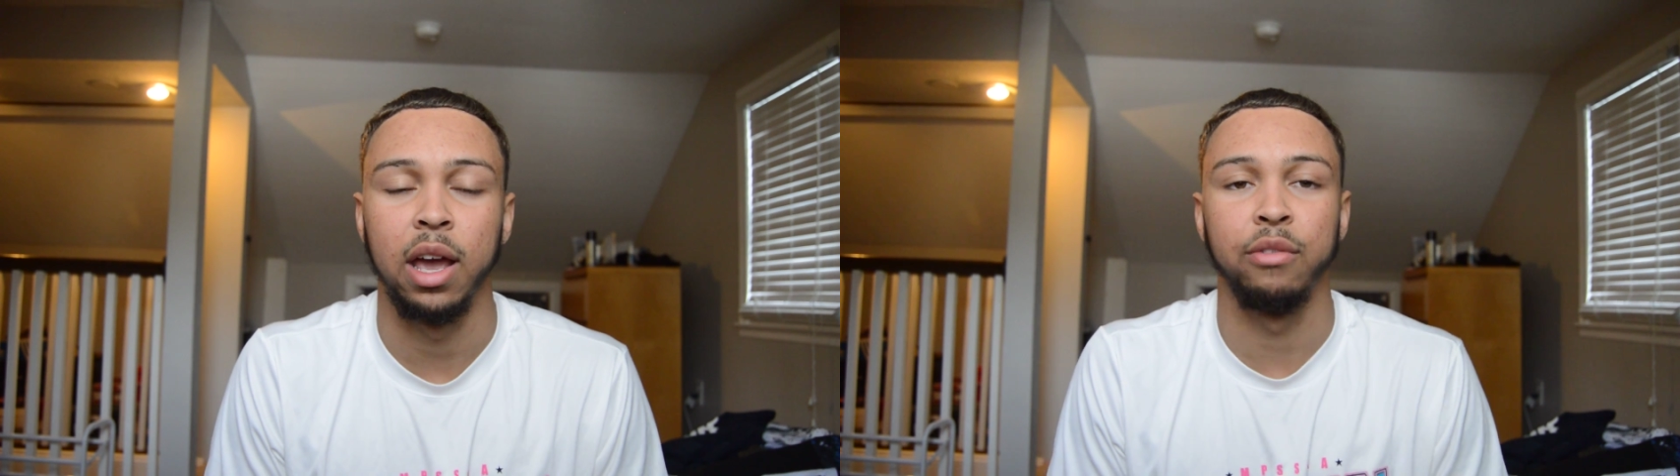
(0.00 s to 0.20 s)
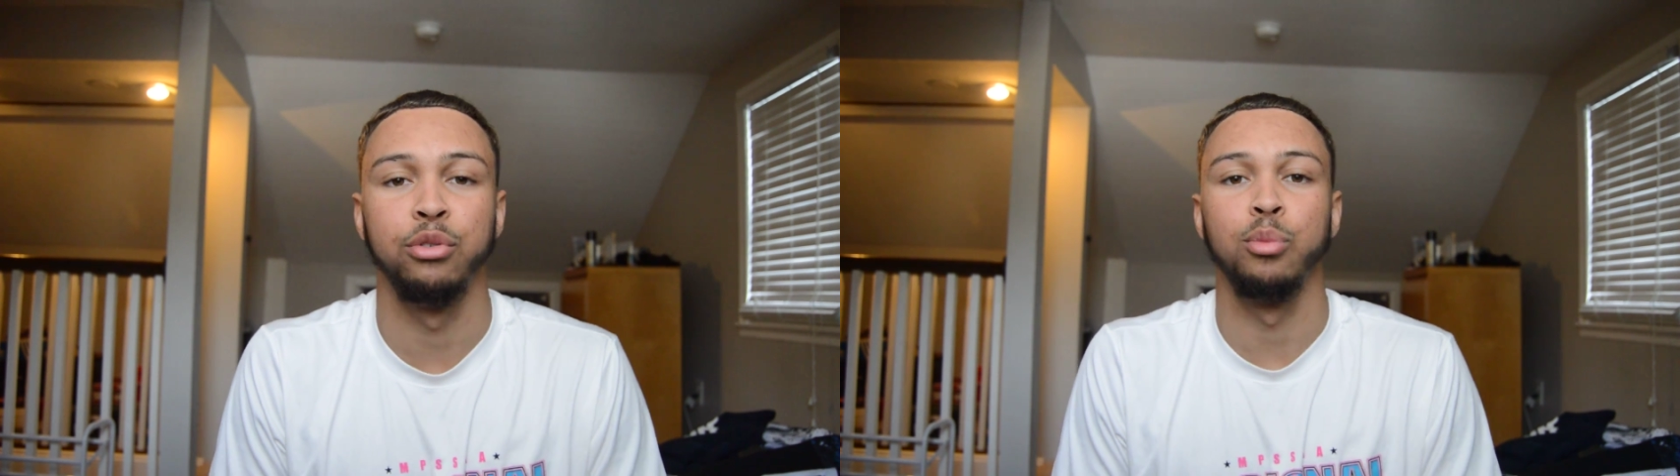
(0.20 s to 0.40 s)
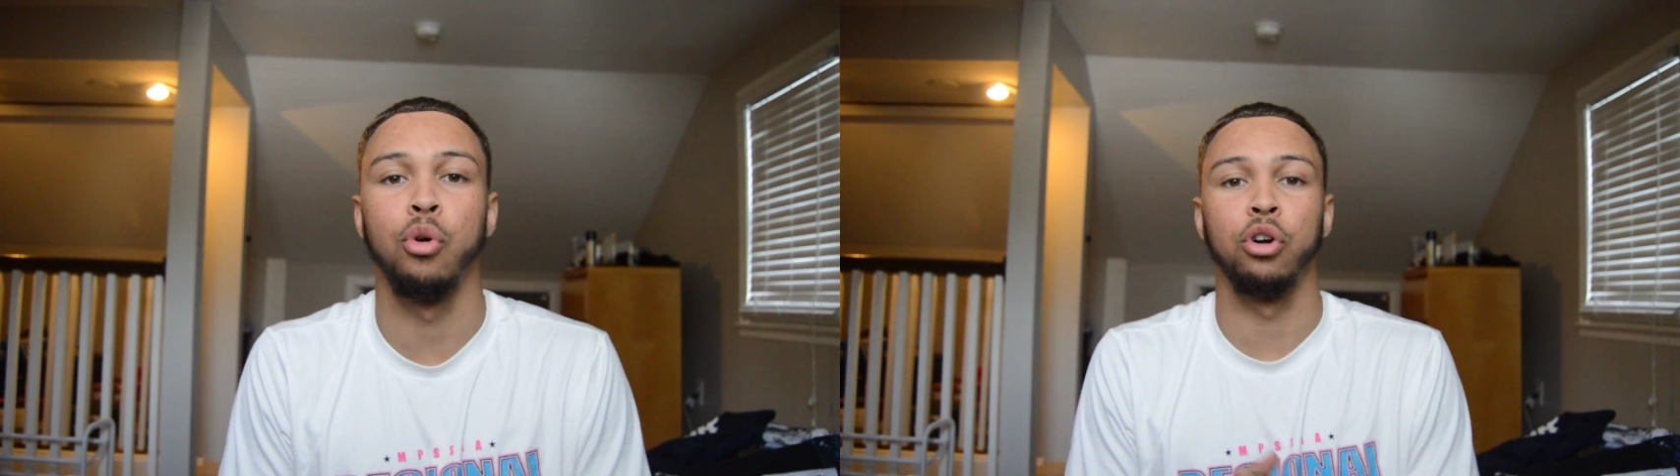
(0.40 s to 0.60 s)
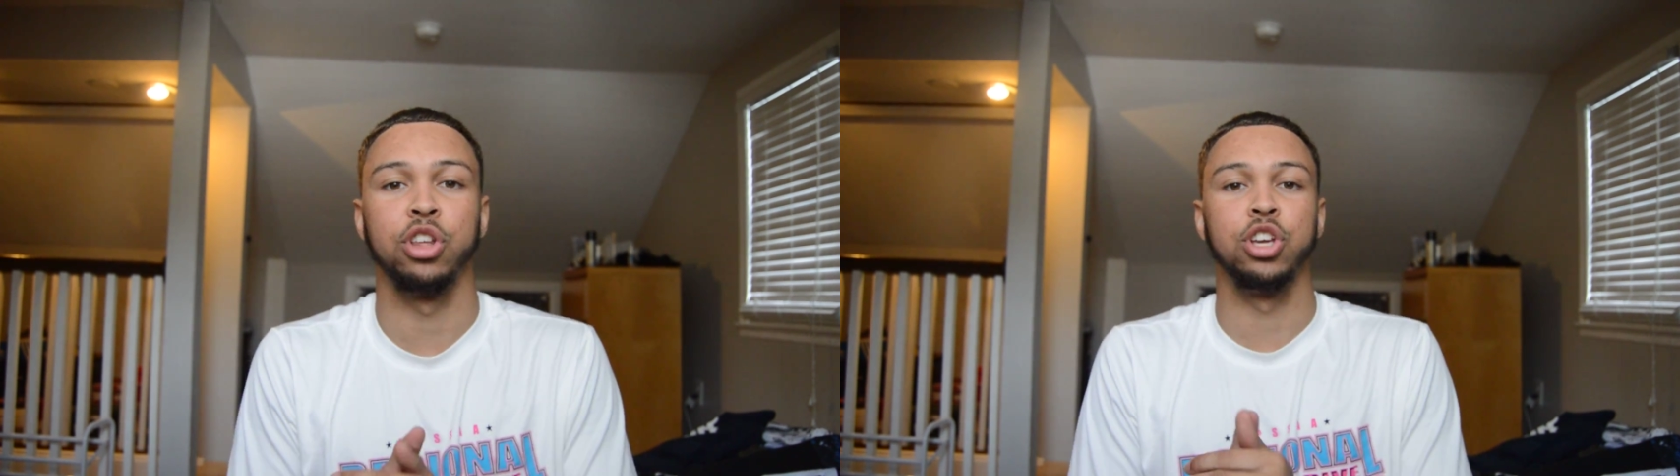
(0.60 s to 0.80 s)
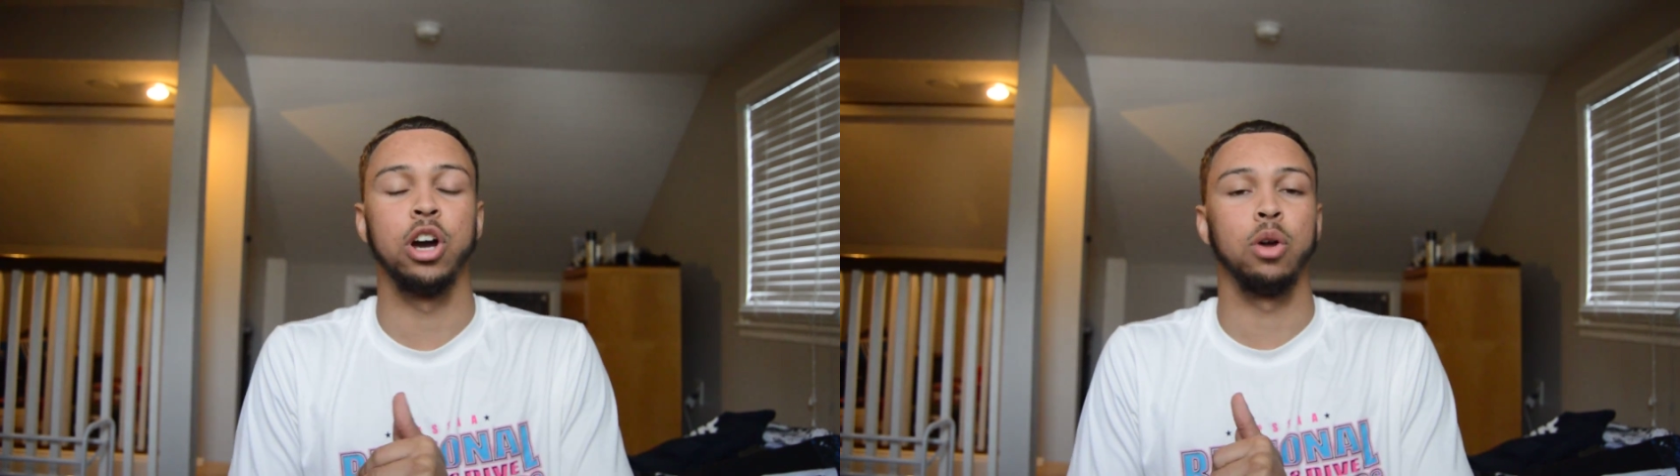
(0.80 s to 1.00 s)
every morning,
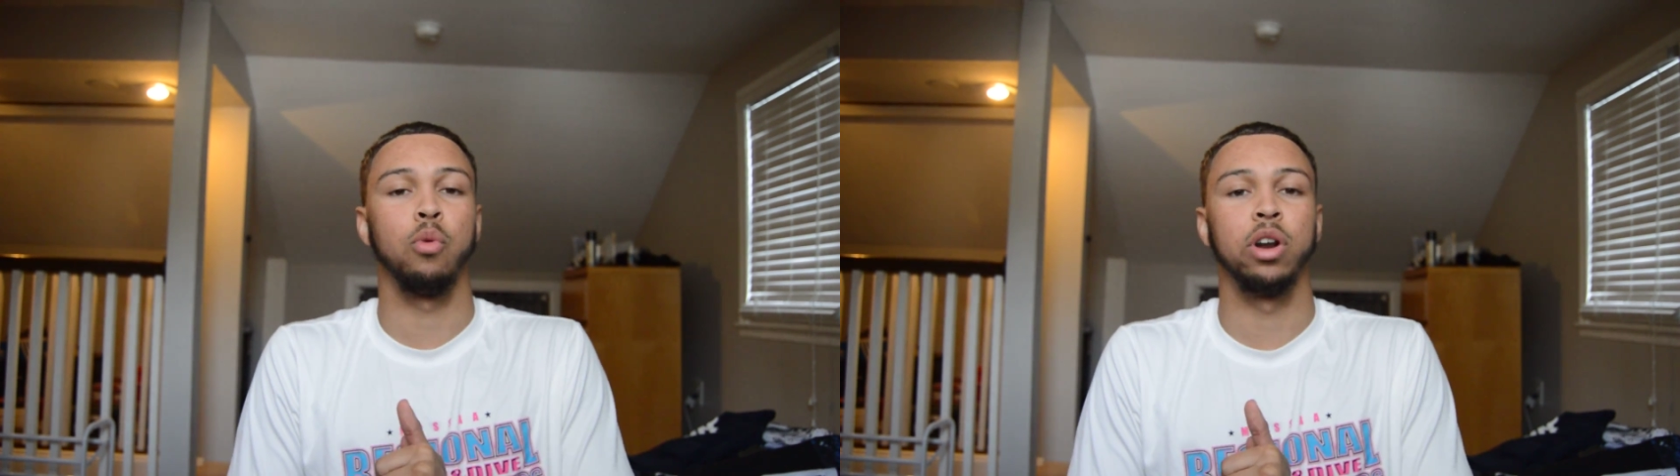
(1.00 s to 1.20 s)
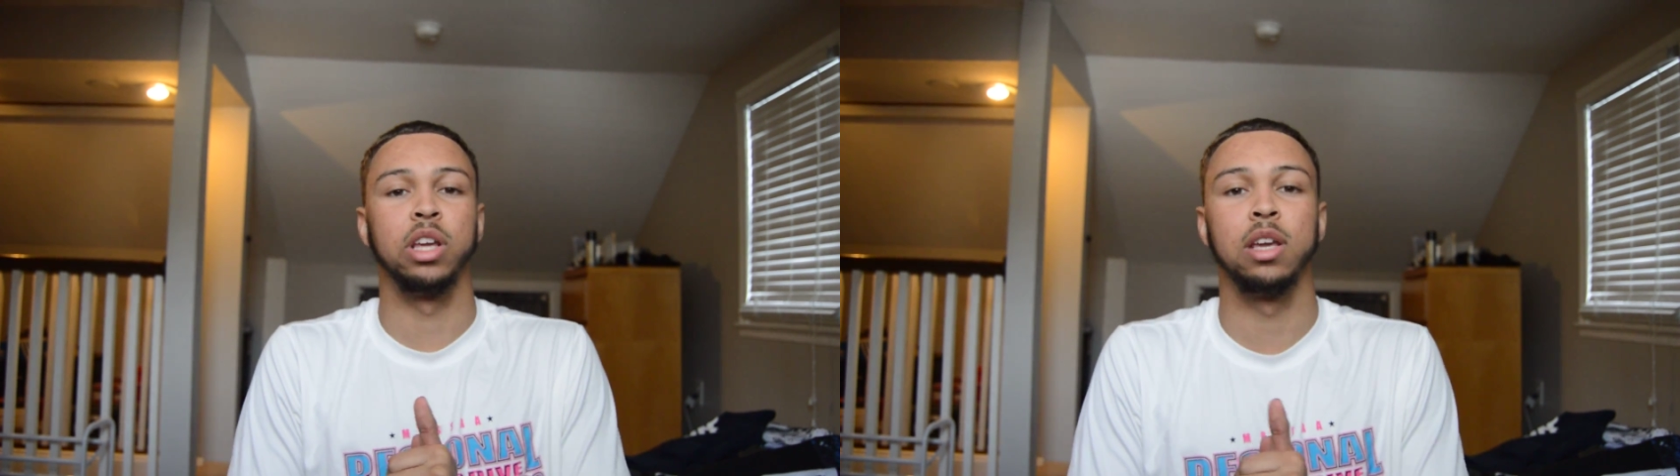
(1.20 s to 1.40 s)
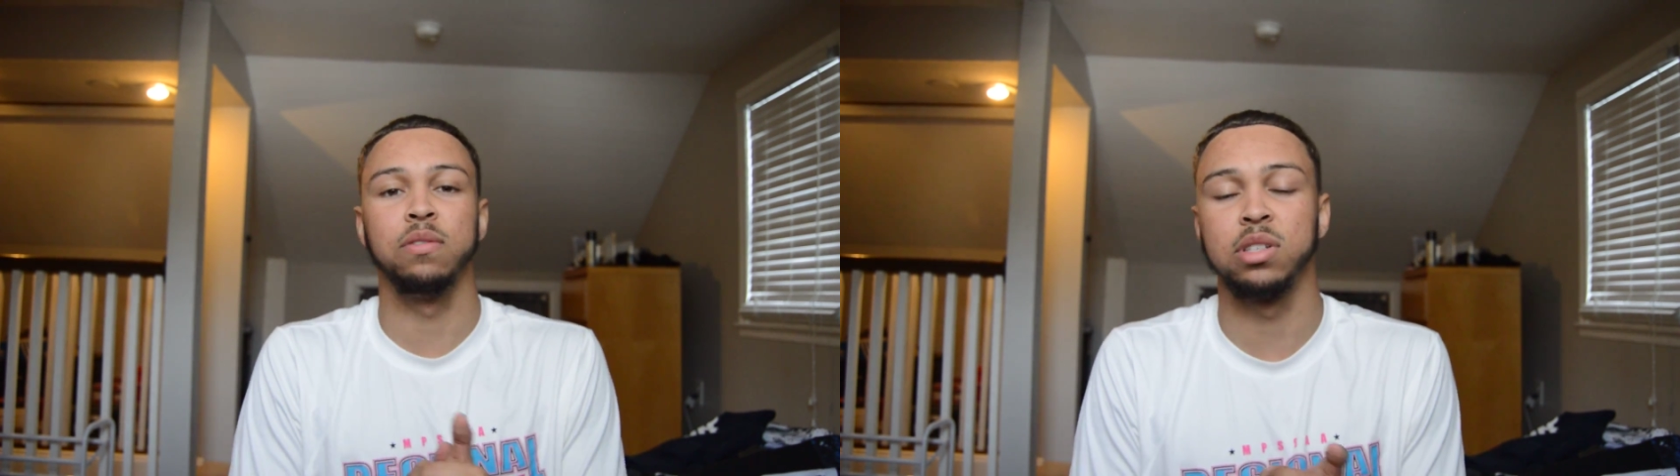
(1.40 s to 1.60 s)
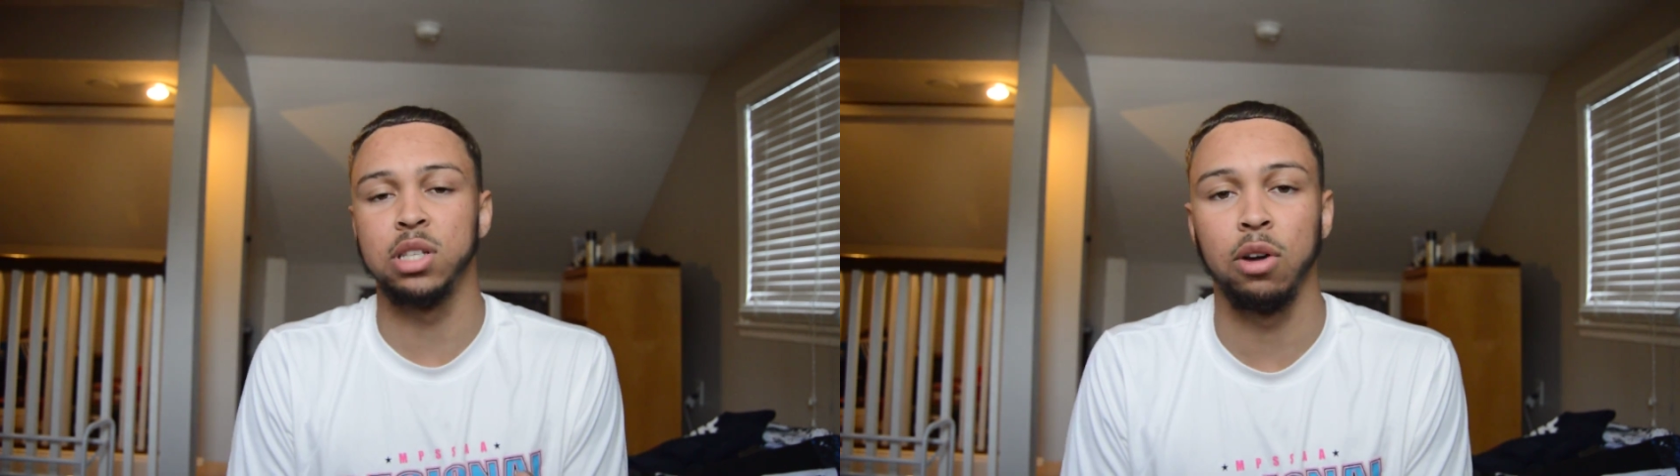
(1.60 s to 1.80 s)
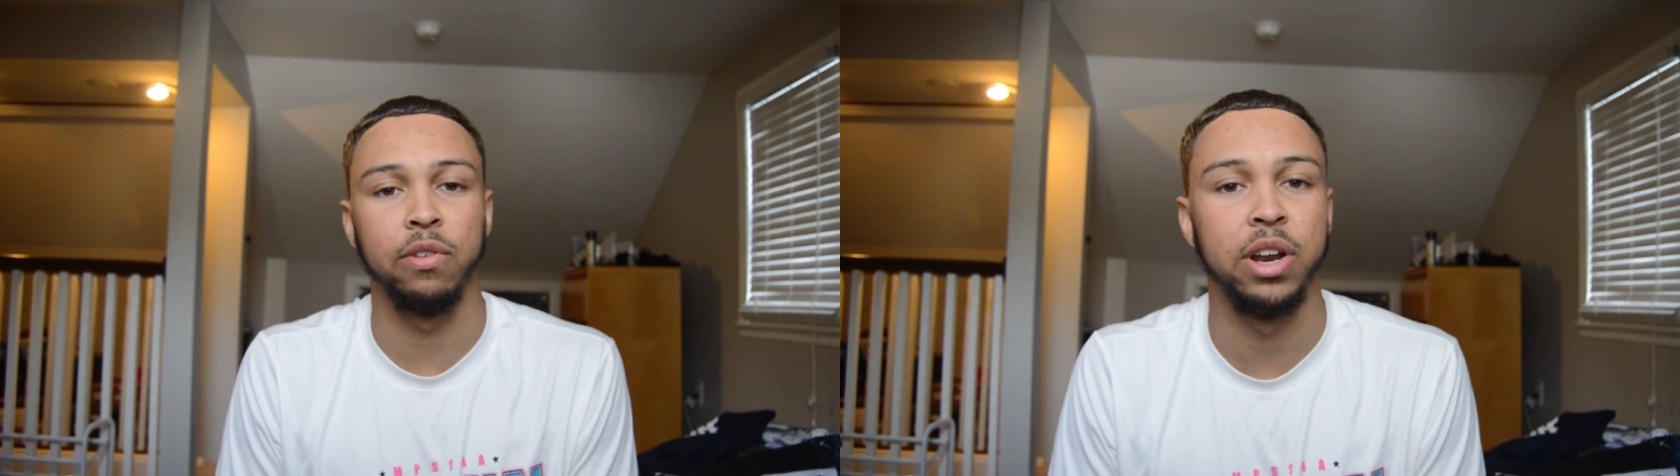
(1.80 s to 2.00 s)
you're going to want to give
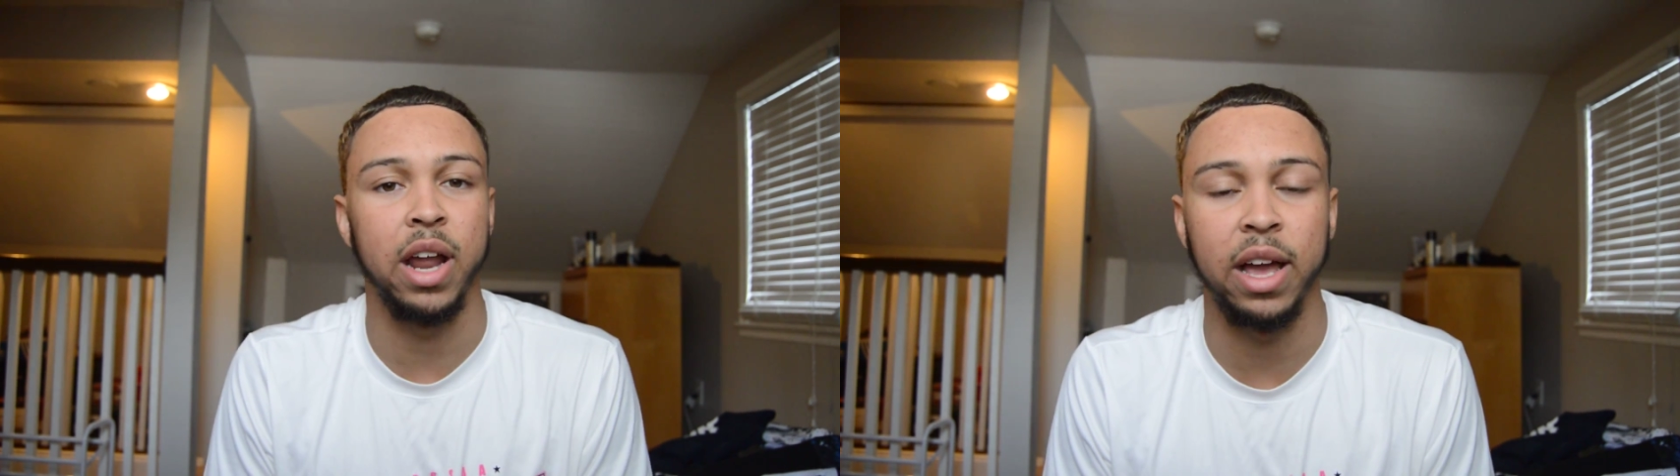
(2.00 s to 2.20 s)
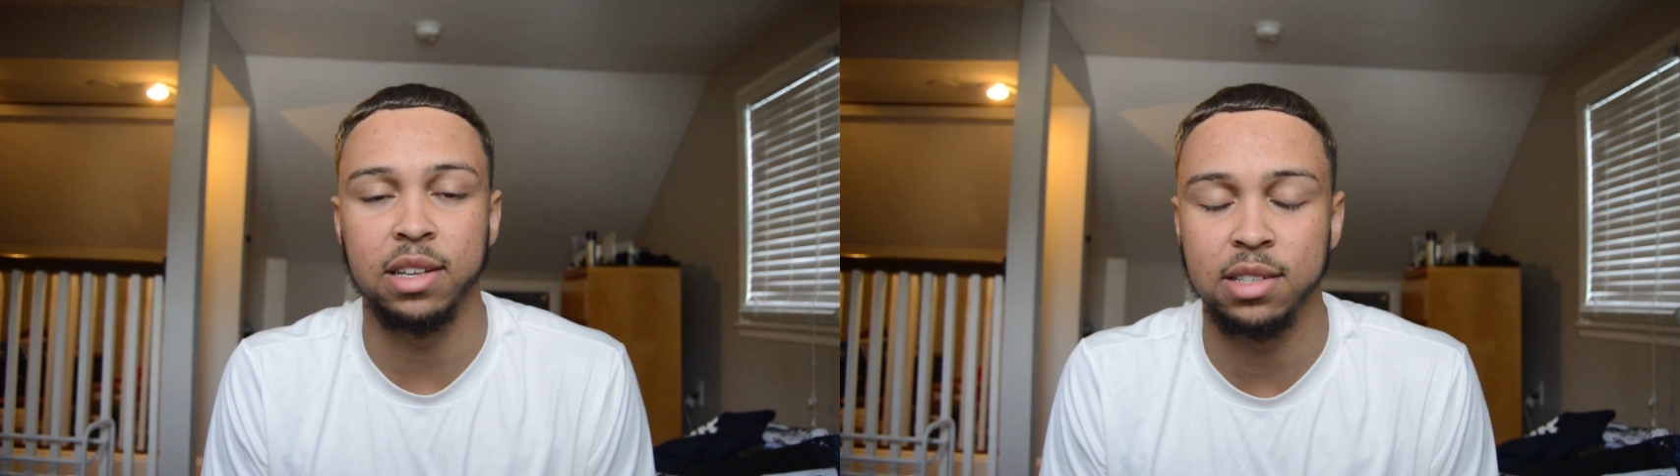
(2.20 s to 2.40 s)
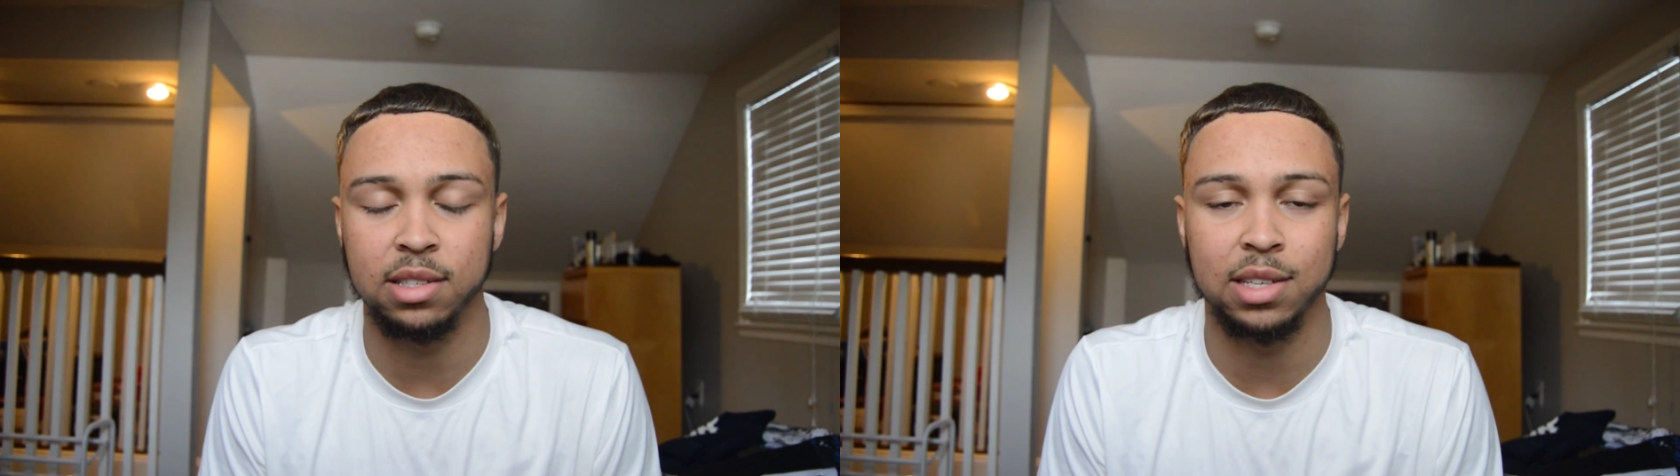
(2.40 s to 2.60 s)
yourself a nice